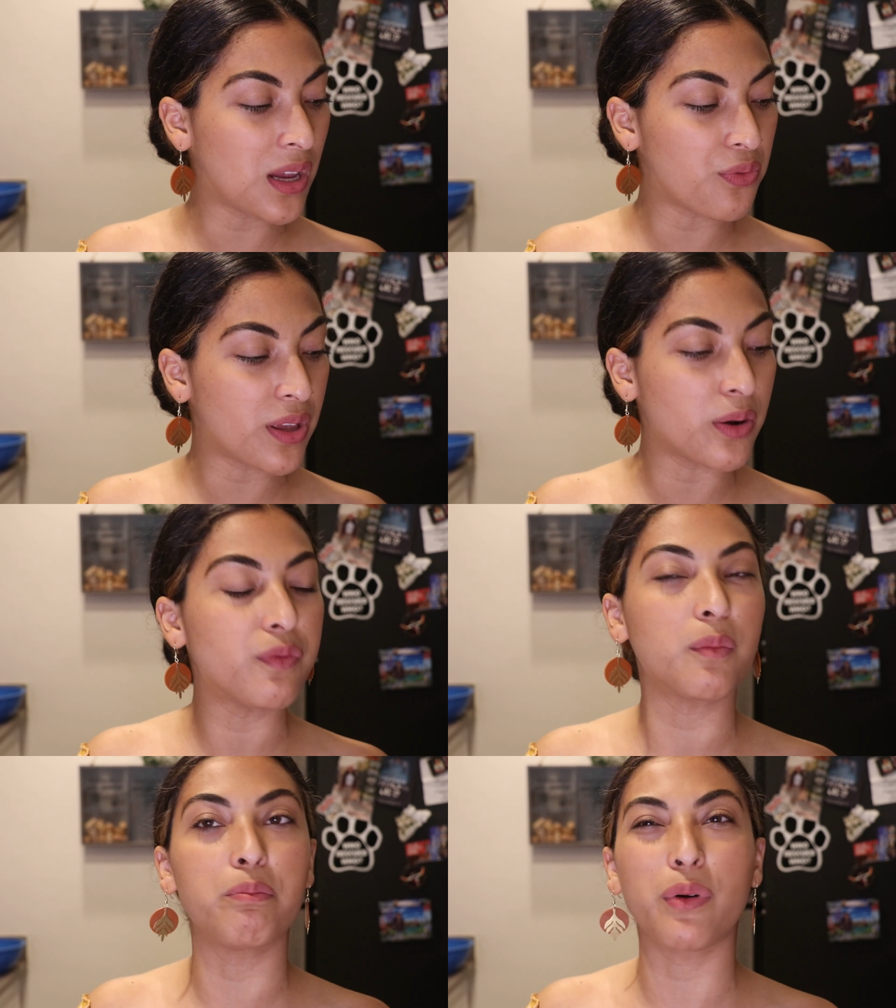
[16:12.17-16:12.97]
get rid
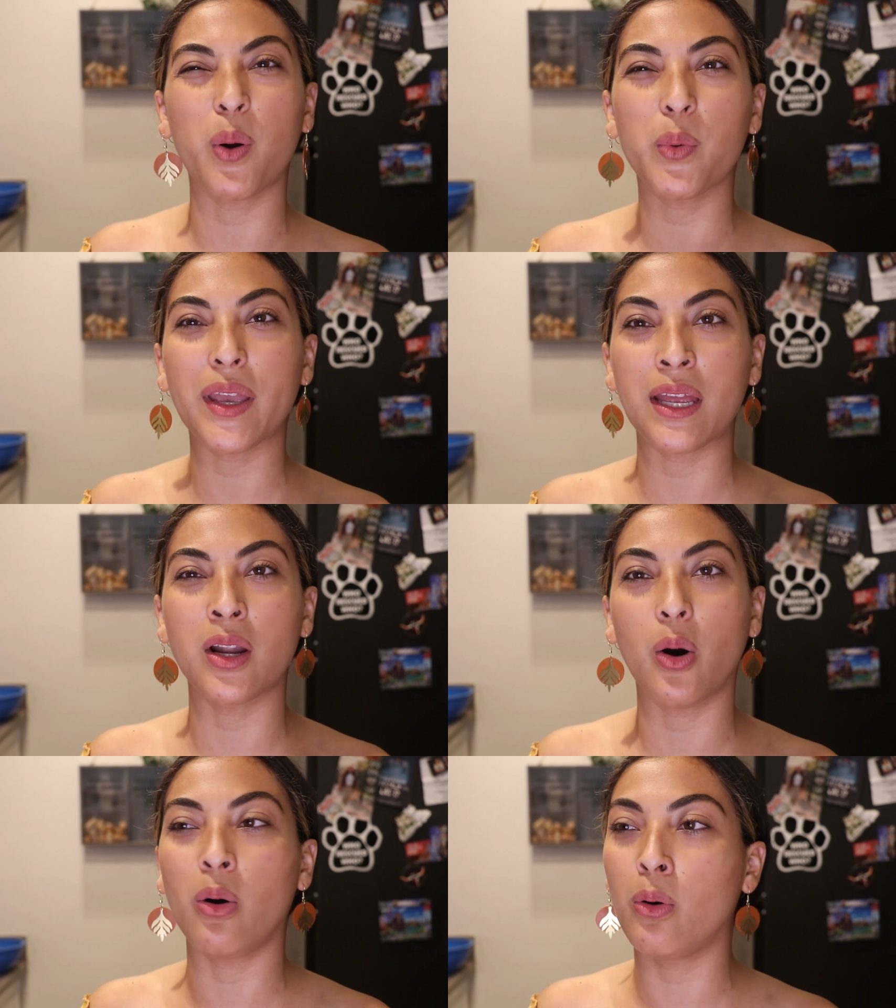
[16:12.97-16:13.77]
of broken
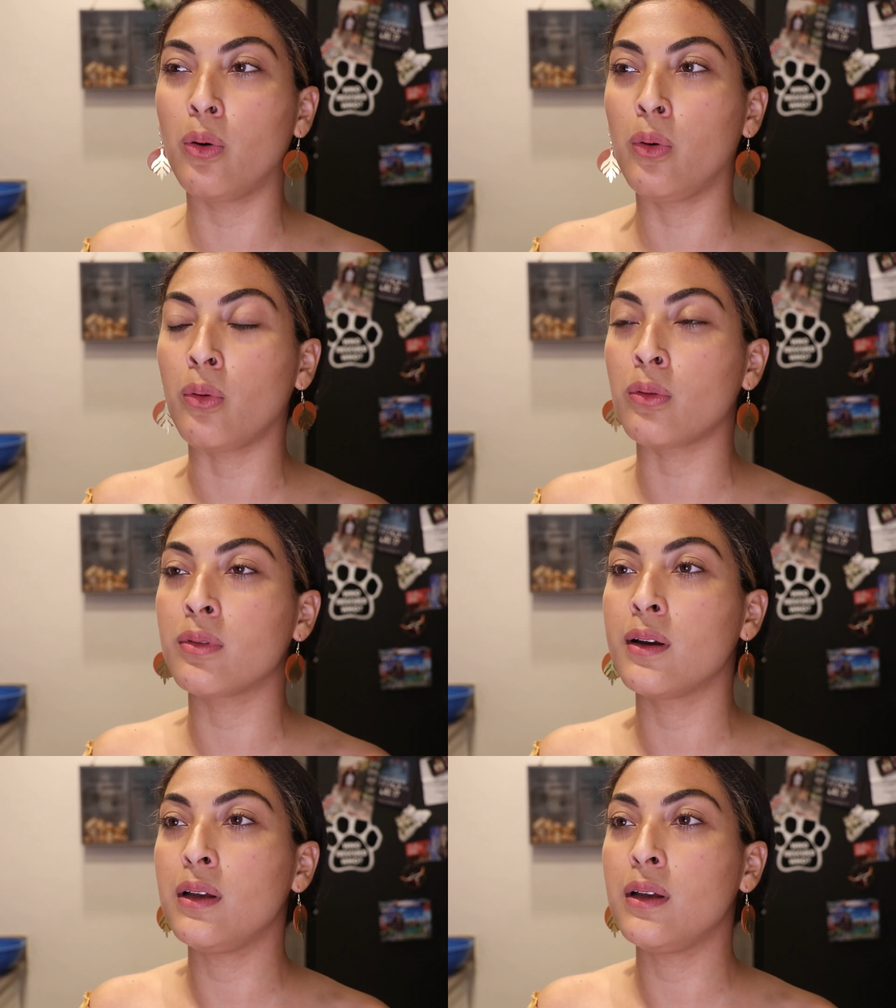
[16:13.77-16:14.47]
old